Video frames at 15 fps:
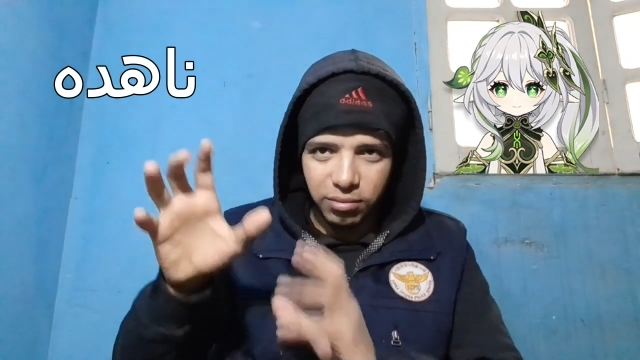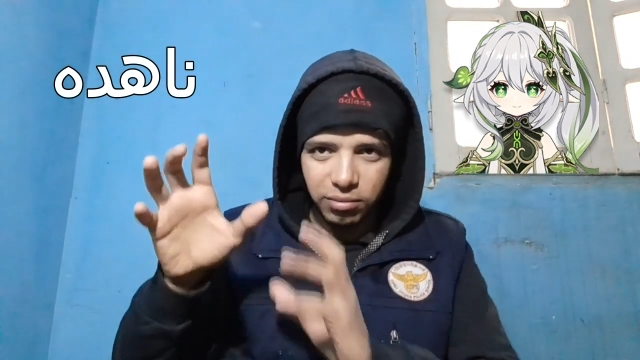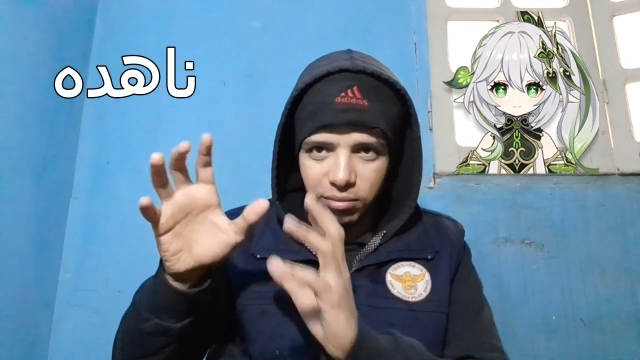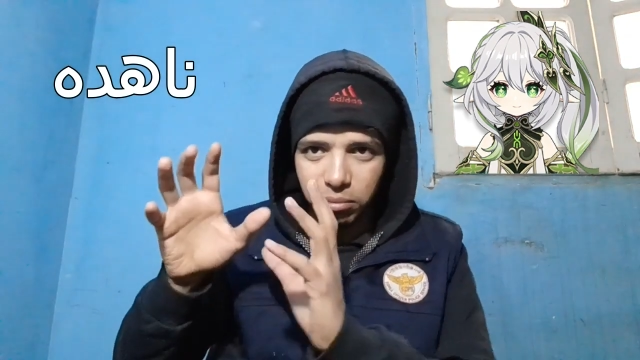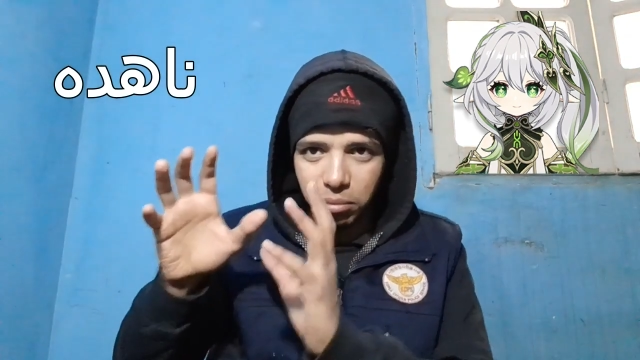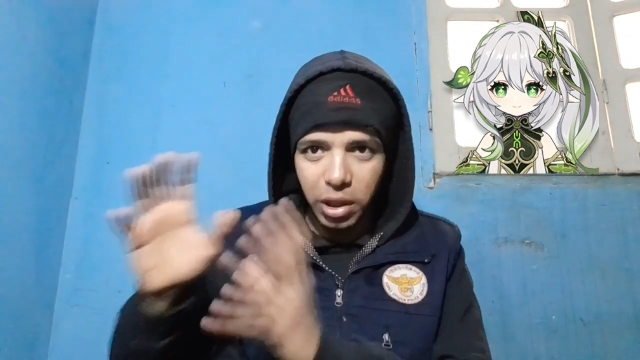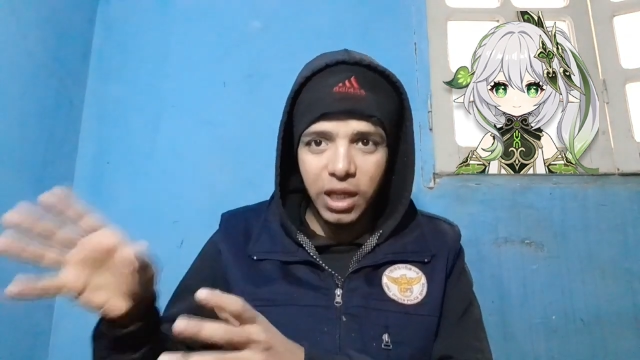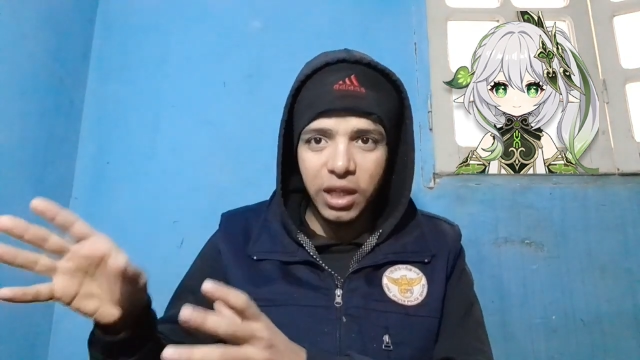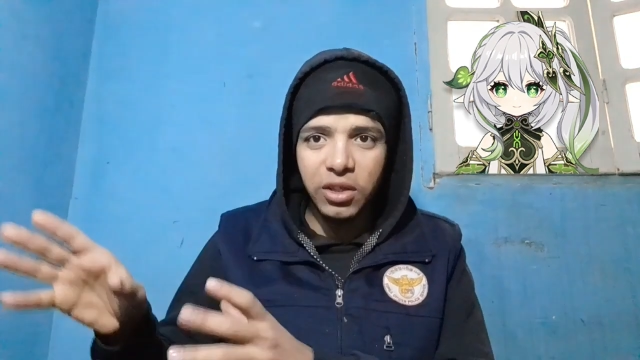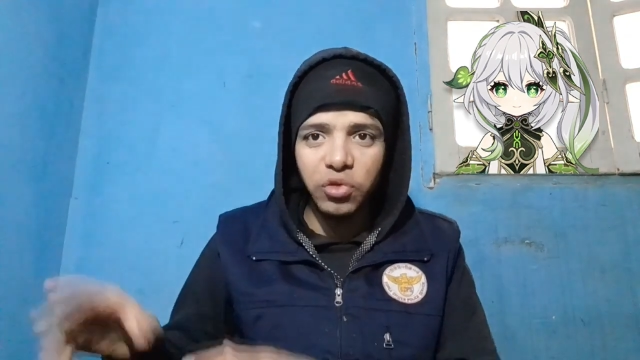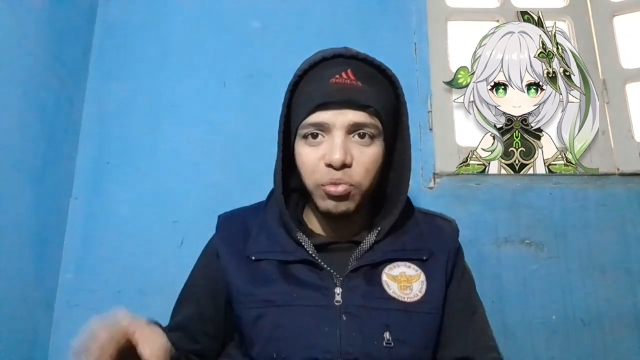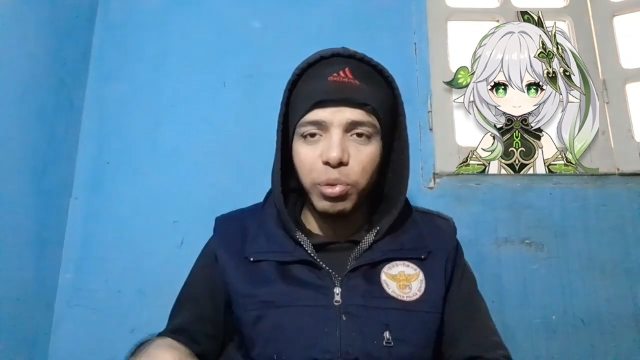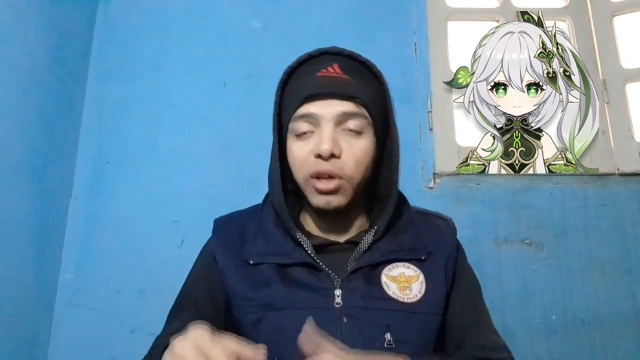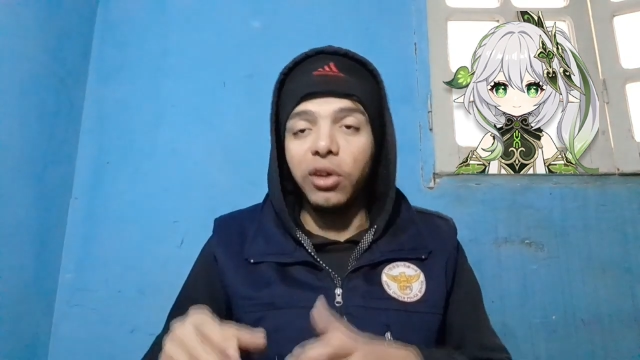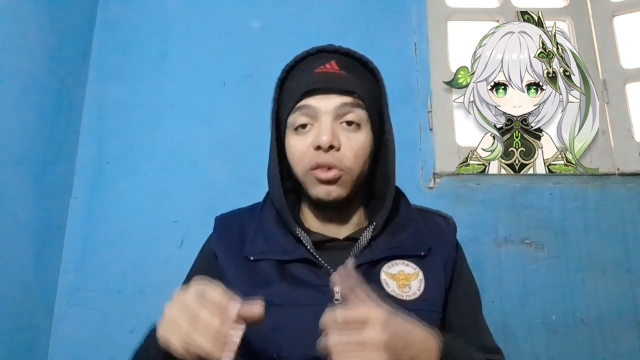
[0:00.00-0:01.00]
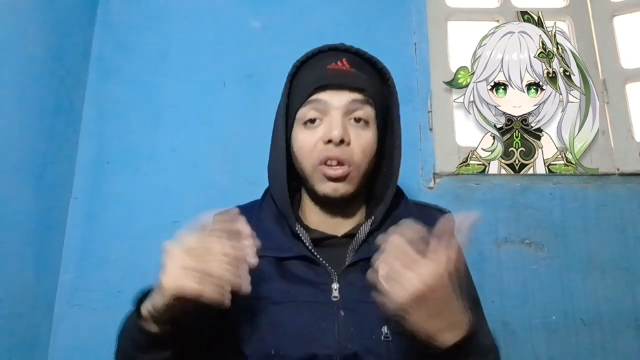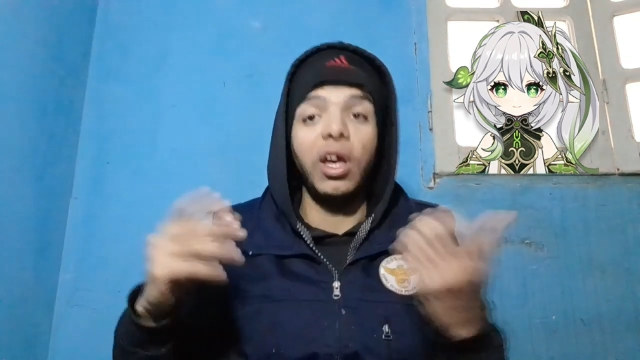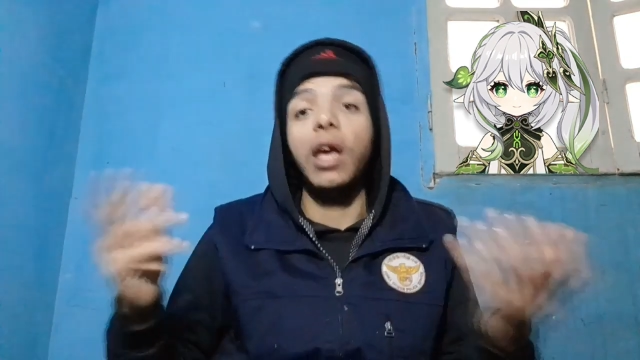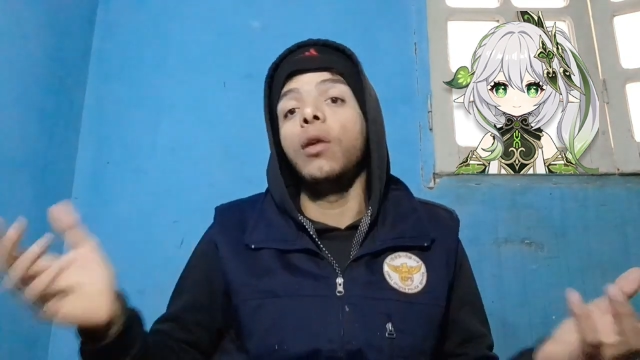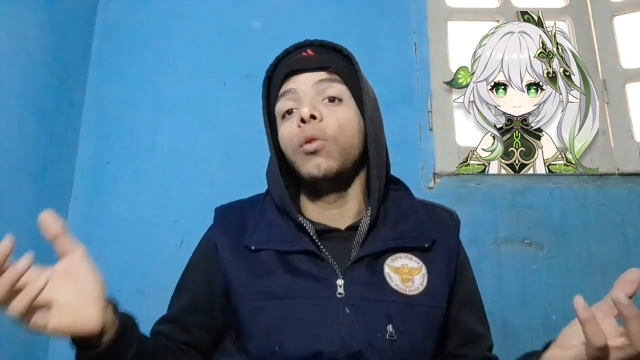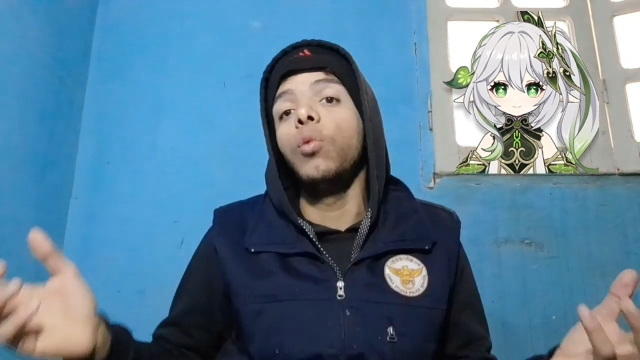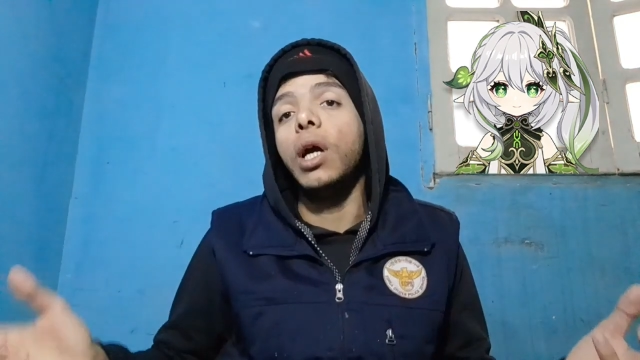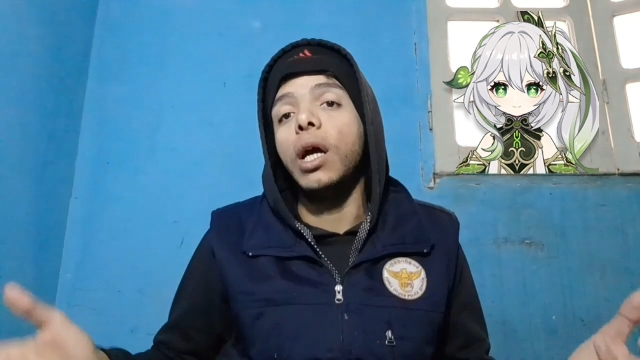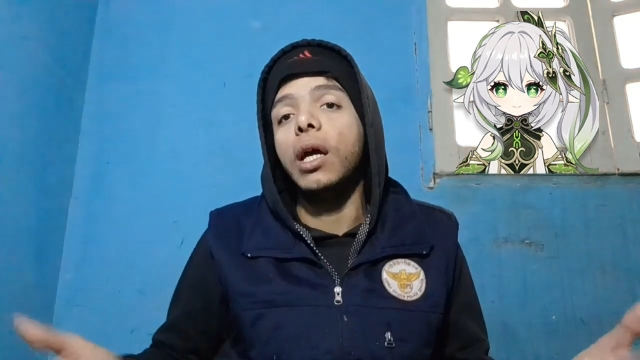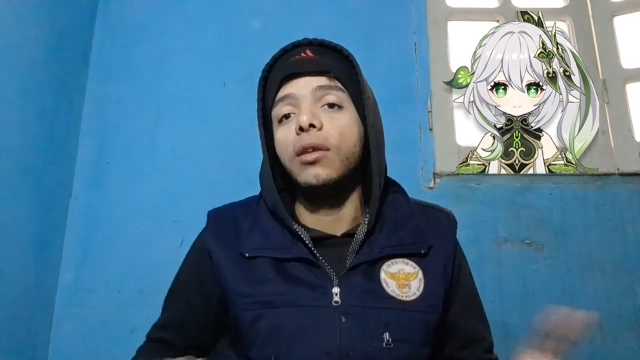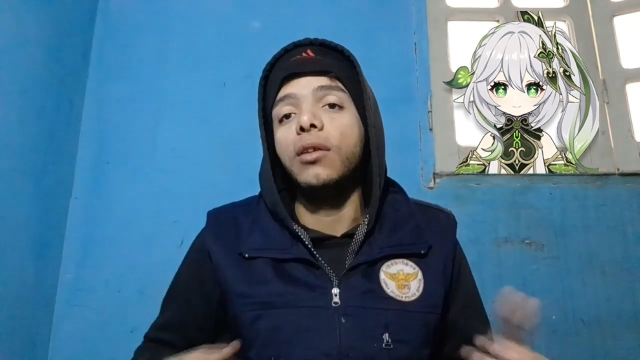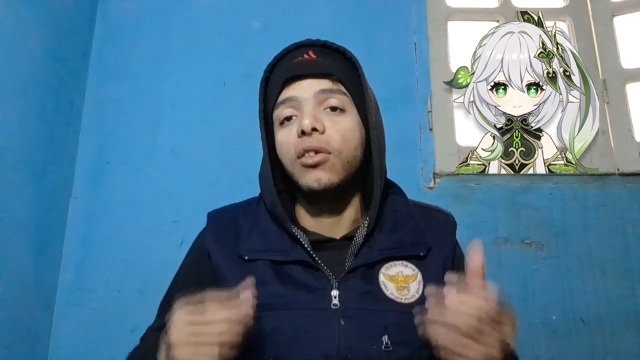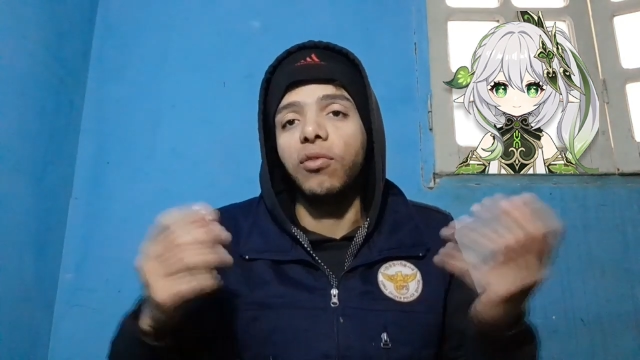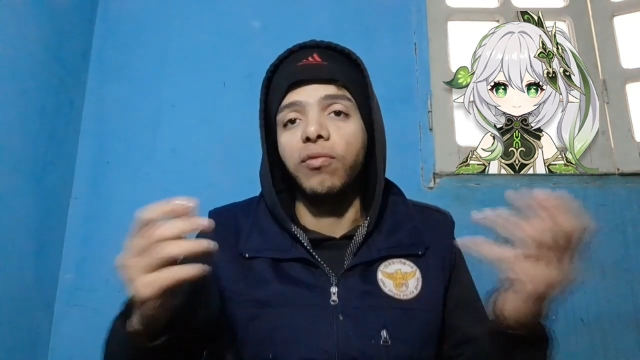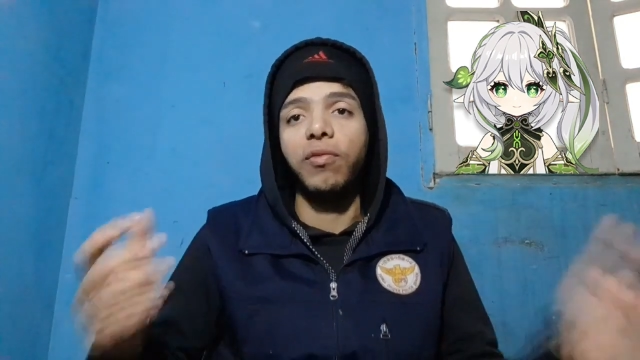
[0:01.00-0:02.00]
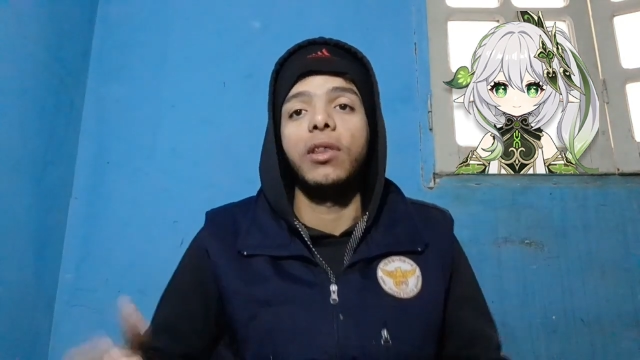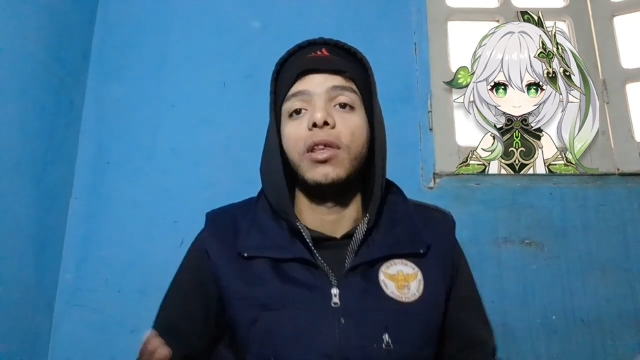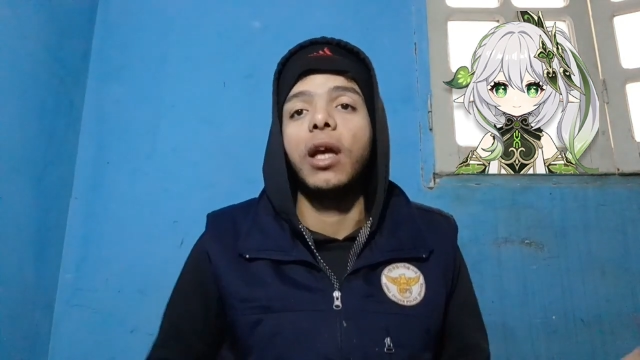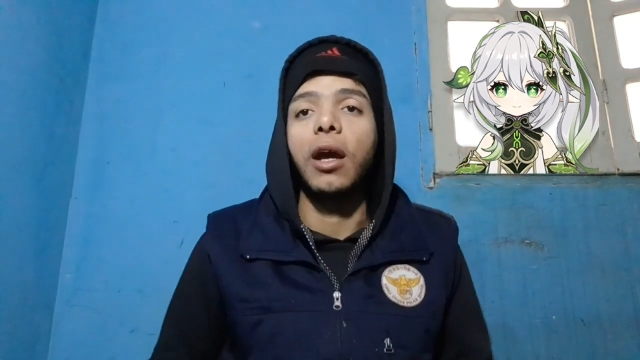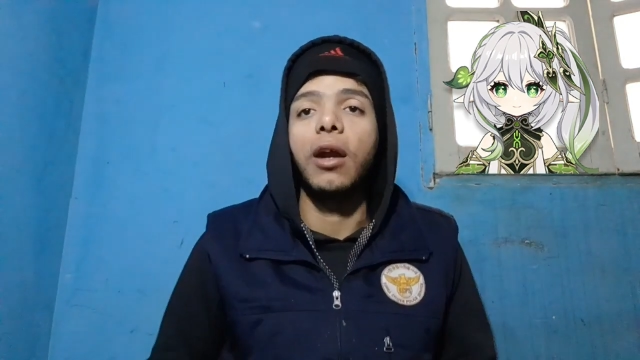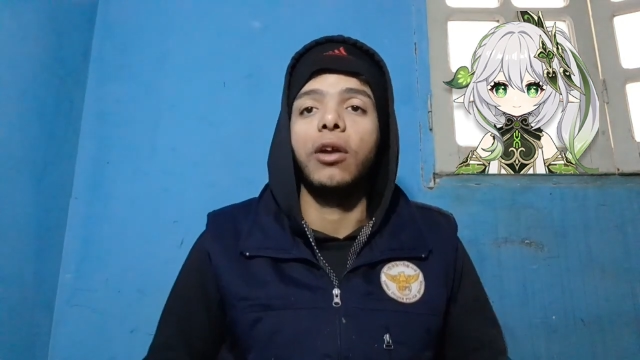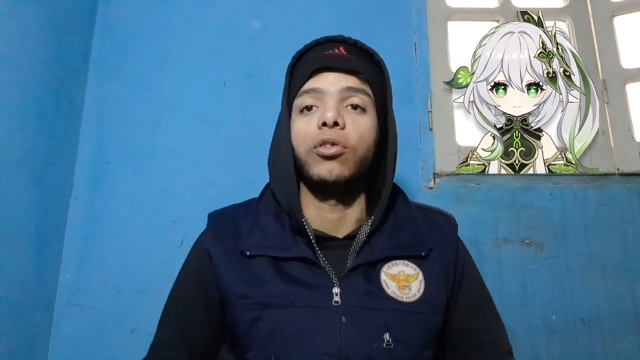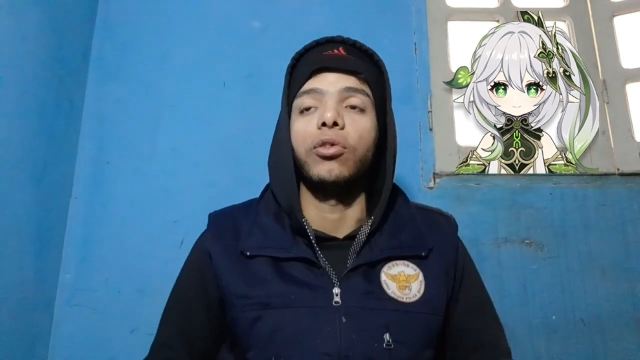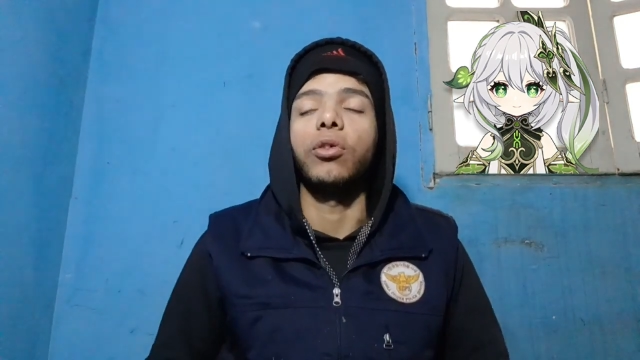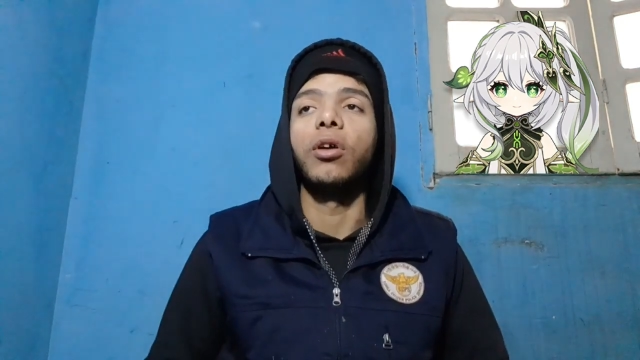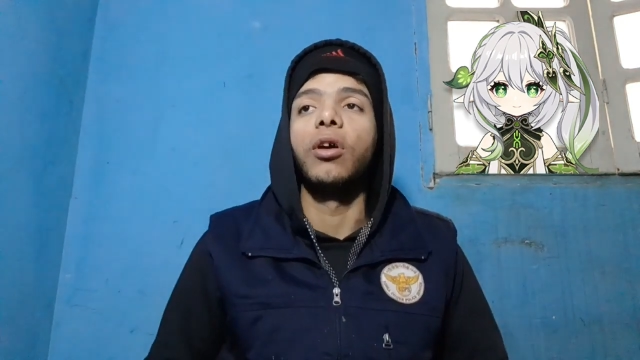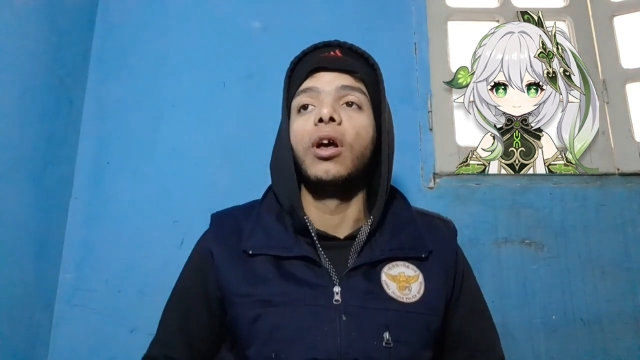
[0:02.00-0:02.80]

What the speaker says: means because anyway it doesn't fit the character.